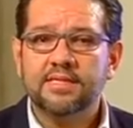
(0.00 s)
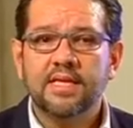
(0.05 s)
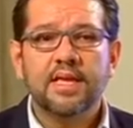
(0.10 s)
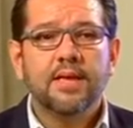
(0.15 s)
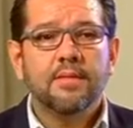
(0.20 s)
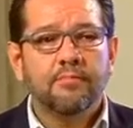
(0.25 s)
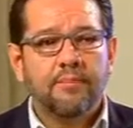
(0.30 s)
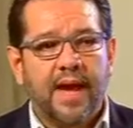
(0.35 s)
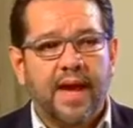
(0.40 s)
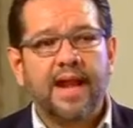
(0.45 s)

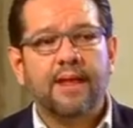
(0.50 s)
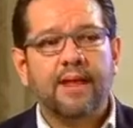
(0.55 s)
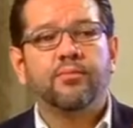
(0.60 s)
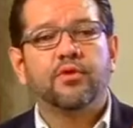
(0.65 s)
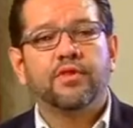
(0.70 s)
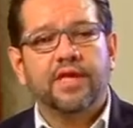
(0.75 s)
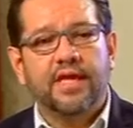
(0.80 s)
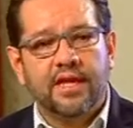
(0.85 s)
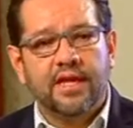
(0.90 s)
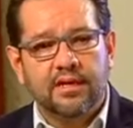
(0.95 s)

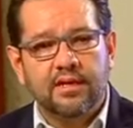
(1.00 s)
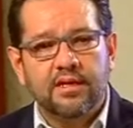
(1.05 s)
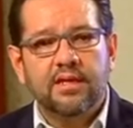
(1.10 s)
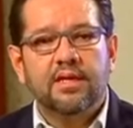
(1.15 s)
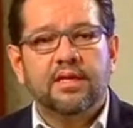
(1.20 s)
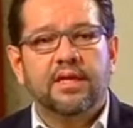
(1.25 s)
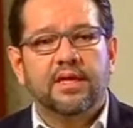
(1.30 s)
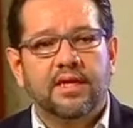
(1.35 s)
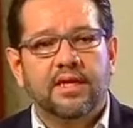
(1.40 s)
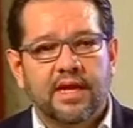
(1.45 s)
platforms
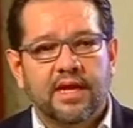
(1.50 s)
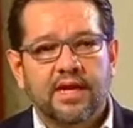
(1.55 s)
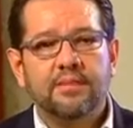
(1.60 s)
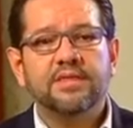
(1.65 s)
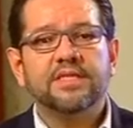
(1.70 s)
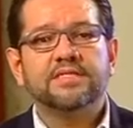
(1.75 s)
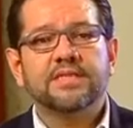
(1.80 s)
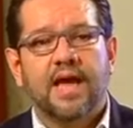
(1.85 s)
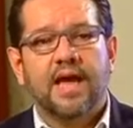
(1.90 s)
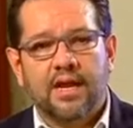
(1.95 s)

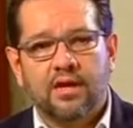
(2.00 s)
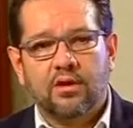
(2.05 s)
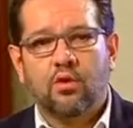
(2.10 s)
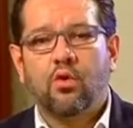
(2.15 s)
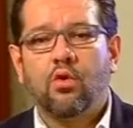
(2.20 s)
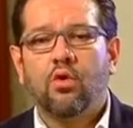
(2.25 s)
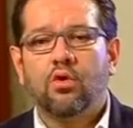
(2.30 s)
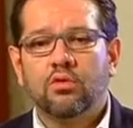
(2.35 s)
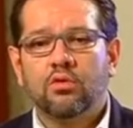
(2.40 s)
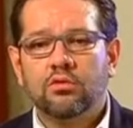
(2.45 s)

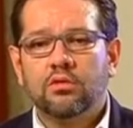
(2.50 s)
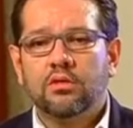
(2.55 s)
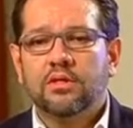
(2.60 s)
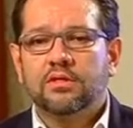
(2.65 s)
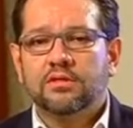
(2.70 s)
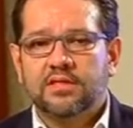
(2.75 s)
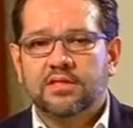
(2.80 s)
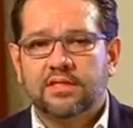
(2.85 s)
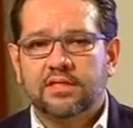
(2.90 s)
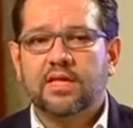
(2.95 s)
allows us
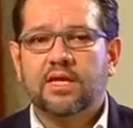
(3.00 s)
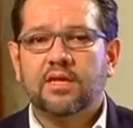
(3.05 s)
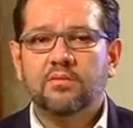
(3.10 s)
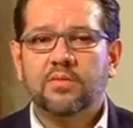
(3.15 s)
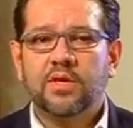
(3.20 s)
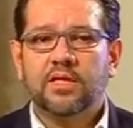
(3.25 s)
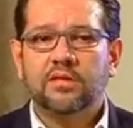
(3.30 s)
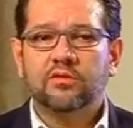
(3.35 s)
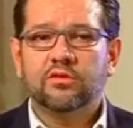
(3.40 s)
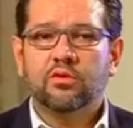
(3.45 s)
to
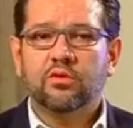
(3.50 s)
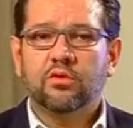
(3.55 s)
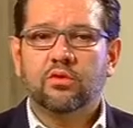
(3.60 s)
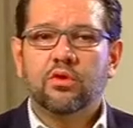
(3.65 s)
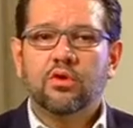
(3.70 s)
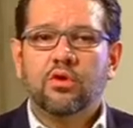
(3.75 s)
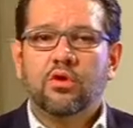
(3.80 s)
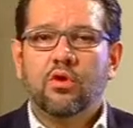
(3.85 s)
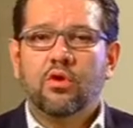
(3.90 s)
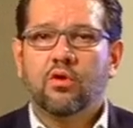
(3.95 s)
reach those
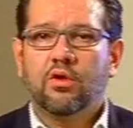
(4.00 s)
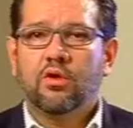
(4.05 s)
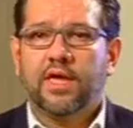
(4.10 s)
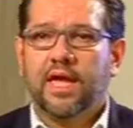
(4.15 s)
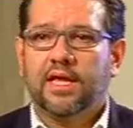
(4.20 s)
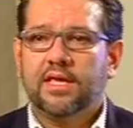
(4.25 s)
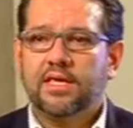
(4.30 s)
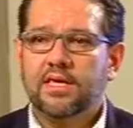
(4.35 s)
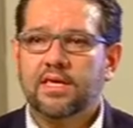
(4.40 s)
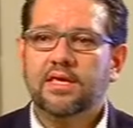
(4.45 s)
people who do
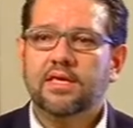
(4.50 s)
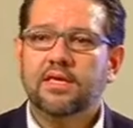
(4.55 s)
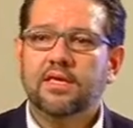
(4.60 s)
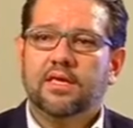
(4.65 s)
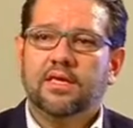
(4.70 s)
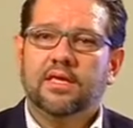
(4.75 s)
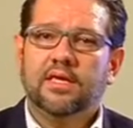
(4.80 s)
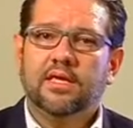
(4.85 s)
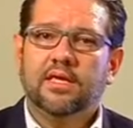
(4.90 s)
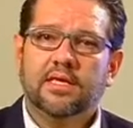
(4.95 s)
not
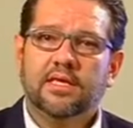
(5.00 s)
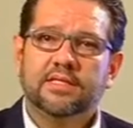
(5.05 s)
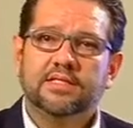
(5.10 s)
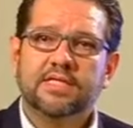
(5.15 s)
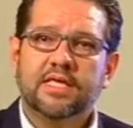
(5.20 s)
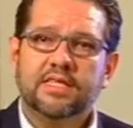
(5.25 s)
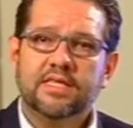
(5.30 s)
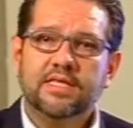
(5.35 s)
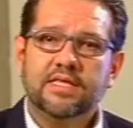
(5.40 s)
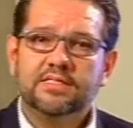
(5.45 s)
necessarily
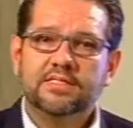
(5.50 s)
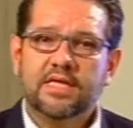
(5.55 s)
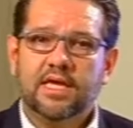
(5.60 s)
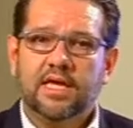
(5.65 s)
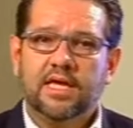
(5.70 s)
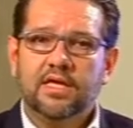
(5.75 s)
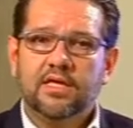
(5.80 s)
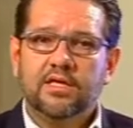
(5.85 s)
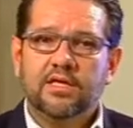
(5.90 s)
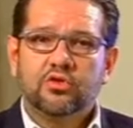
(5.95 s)
can
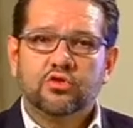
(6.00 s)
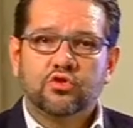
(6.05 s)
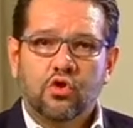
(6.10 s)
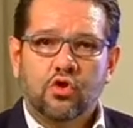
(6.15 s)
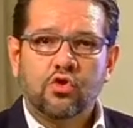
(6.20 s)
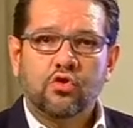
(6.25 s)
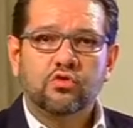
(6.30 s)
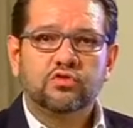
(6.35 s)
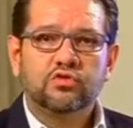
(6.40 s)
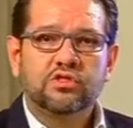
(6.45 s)

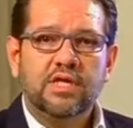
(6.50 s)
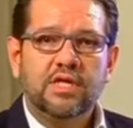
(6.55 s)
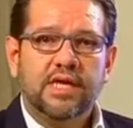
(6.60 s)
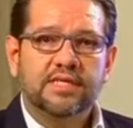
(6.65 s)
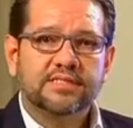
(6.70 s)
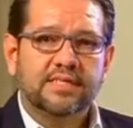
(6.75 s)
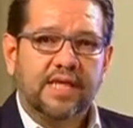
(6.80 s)
watch the